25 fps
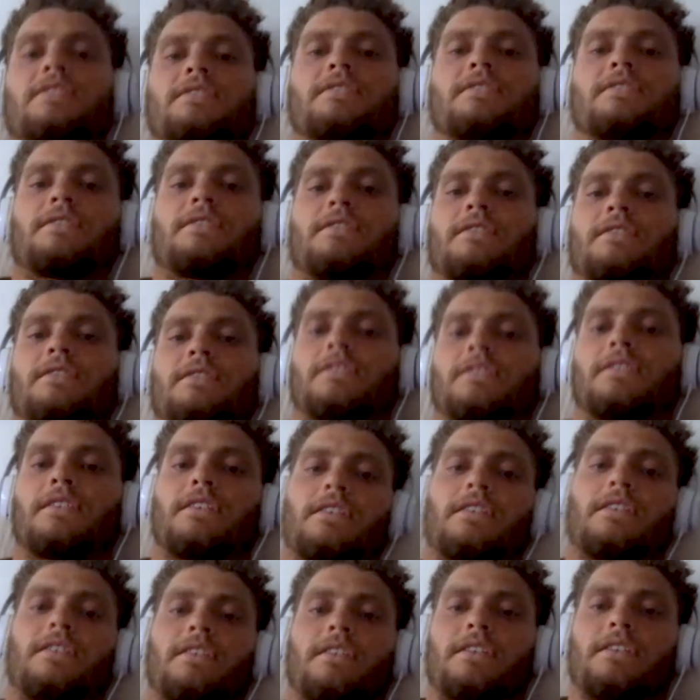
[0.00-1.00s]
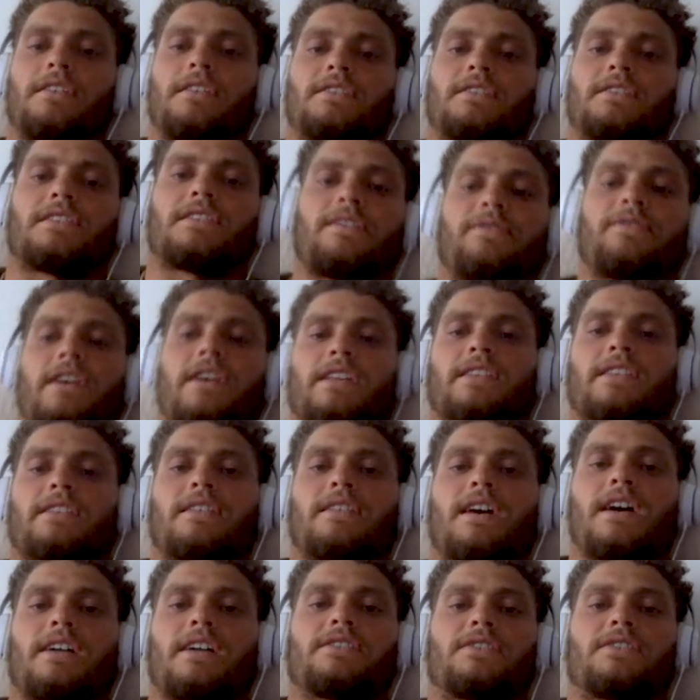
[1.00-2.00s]
and stuff like
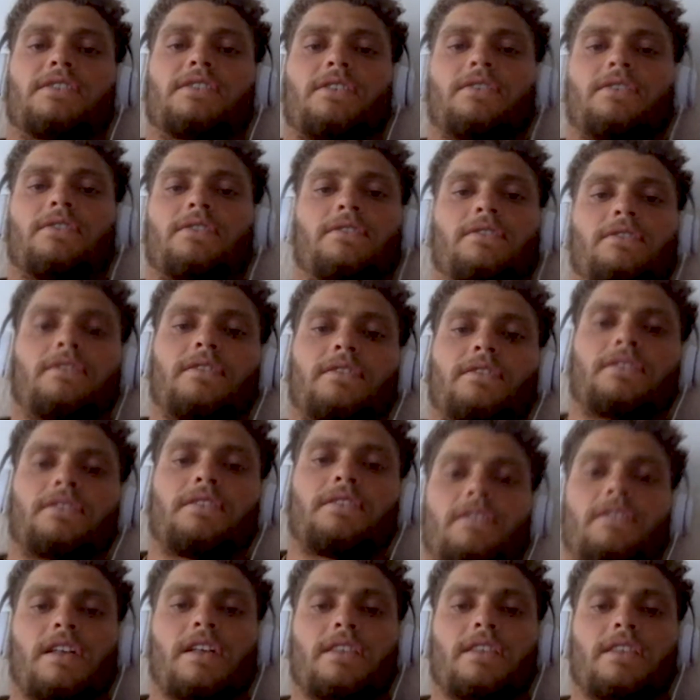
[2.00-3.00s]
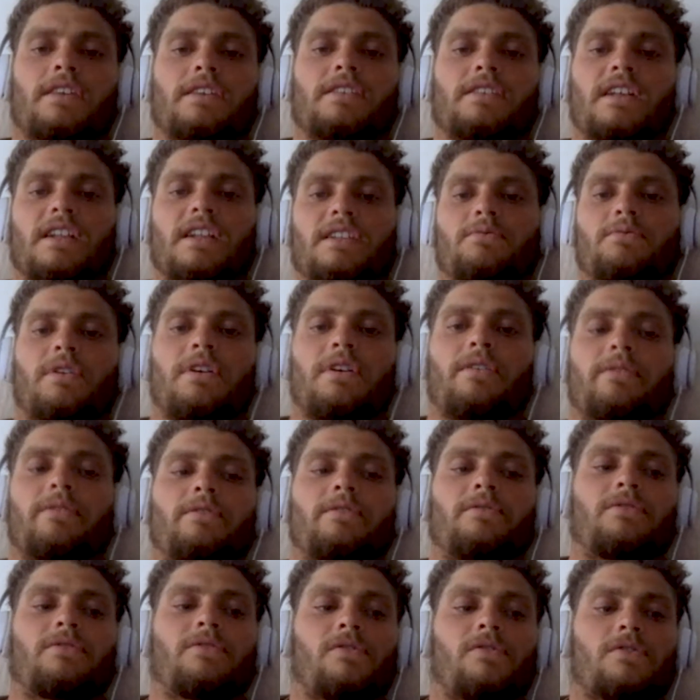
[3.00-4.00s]
that. So I think that's why we
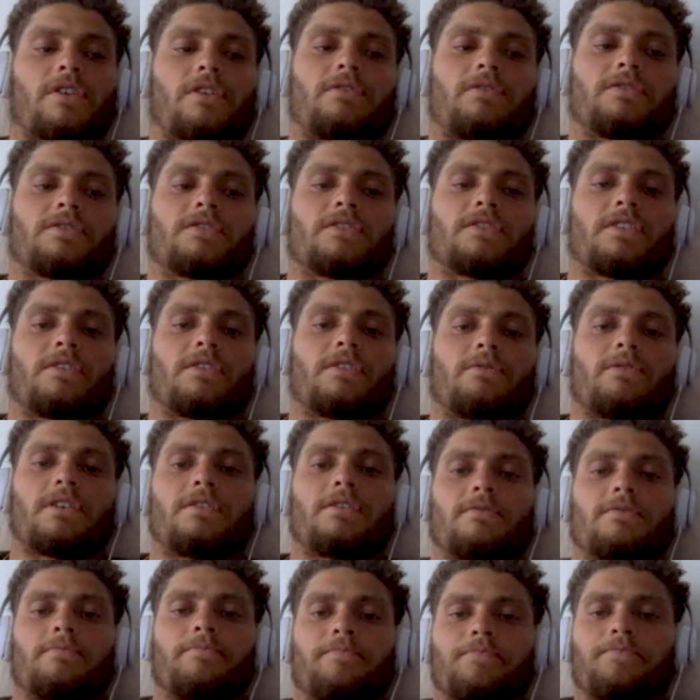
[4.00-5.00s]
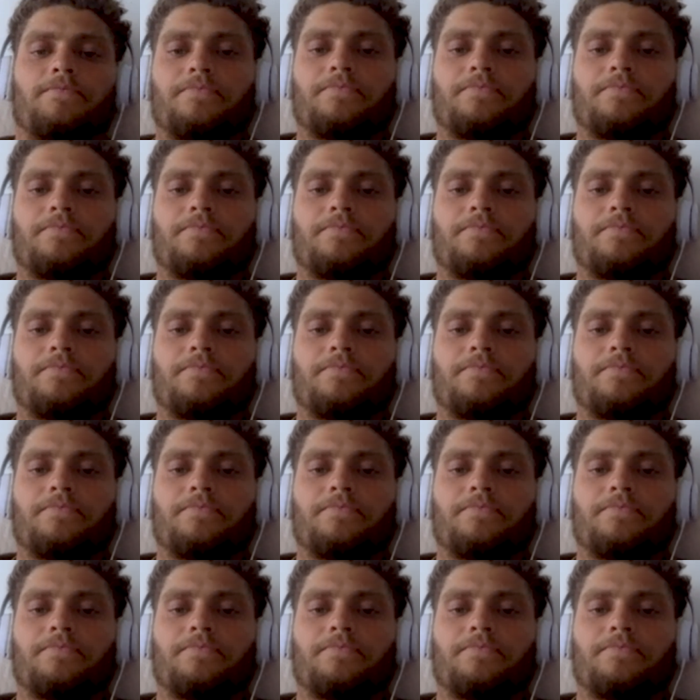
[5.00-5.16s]
were all going so well.